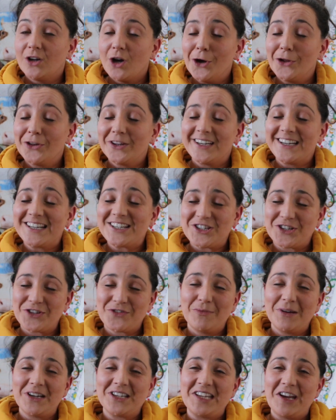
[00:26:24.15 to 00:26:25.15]
colouring just
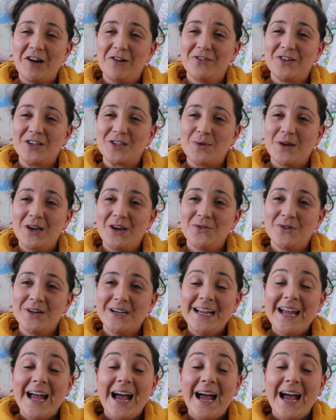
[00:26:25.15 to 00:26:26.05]
for myself as well,